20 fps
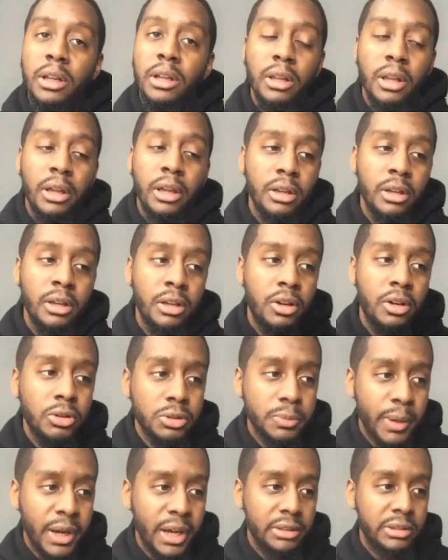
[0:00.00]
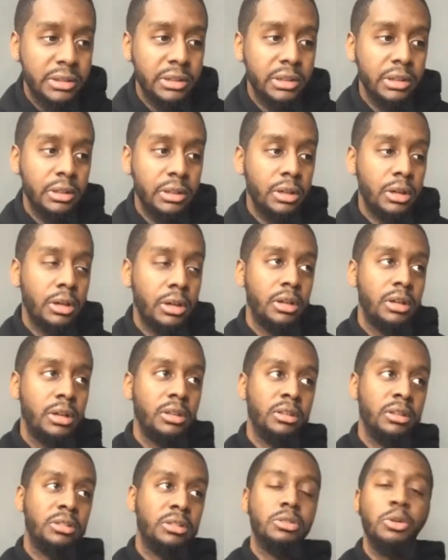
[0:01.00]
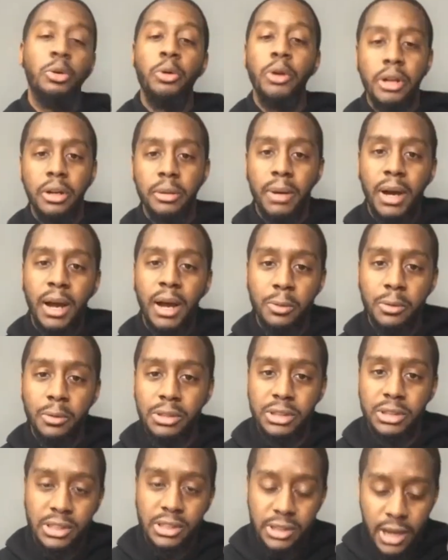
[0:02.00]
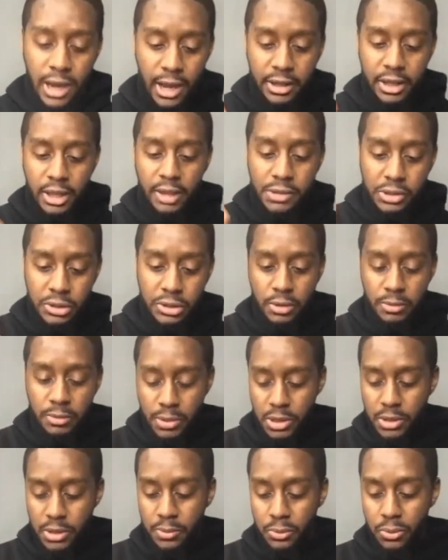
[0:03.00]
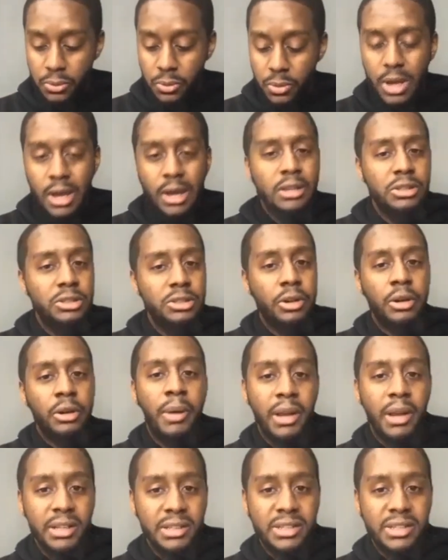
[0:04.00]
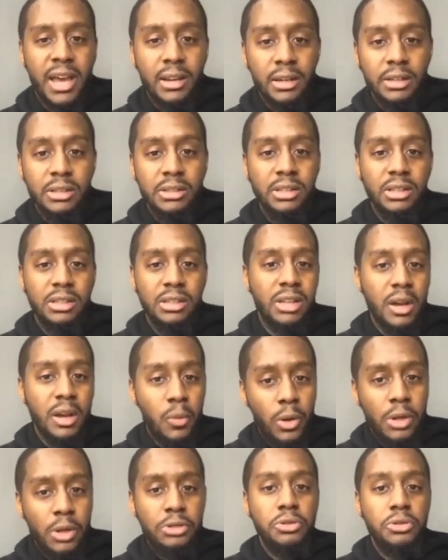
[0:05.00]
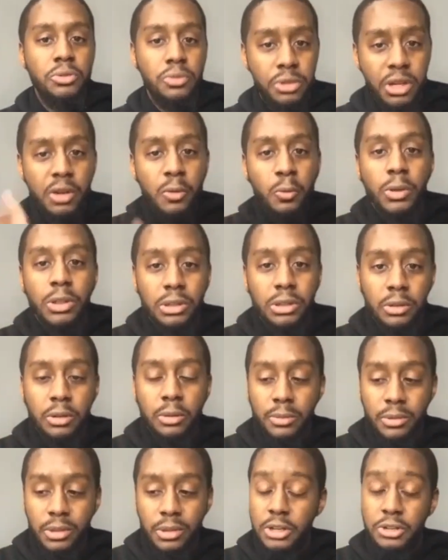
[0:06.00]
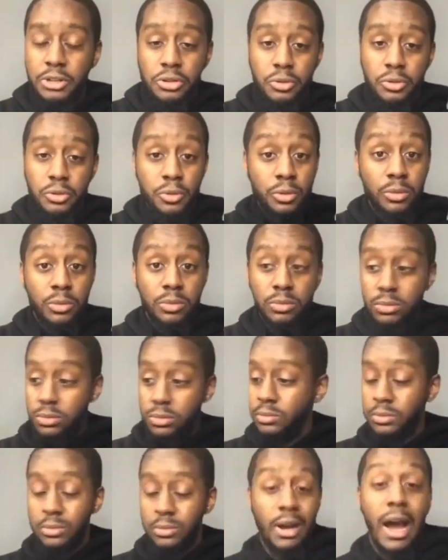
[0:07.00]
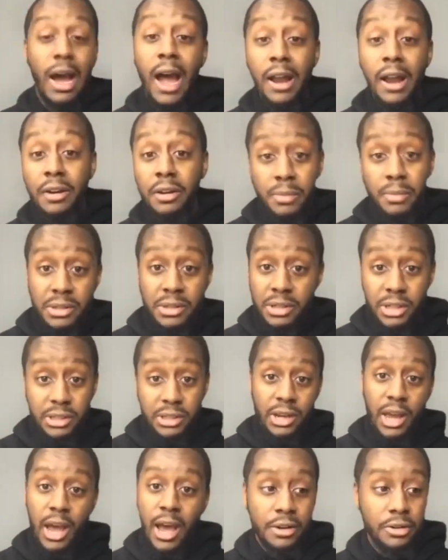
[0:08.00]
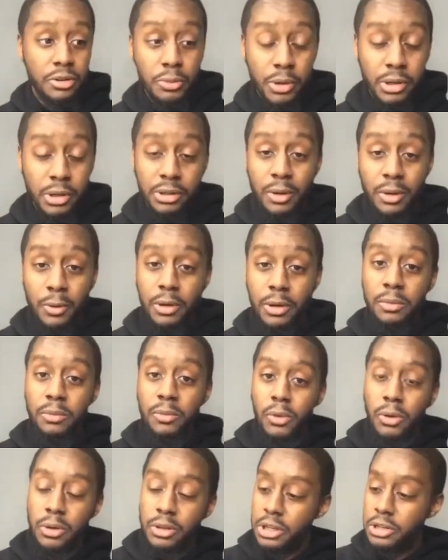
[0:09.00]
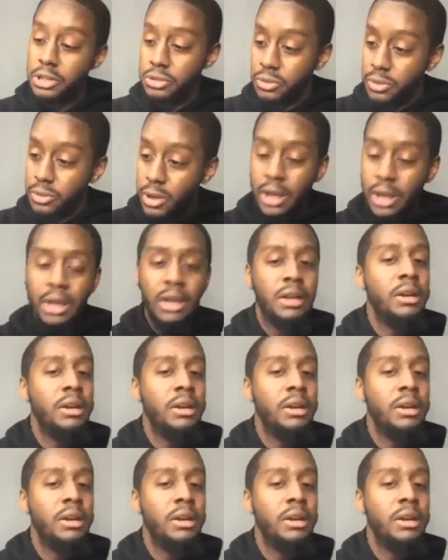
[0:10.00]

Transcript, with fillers: like it goes back to the story in the Bible where it says God gave certain people certain amount of talents. It's like what you did with them. Did you hide them and just not do anything with them, or did you? Right.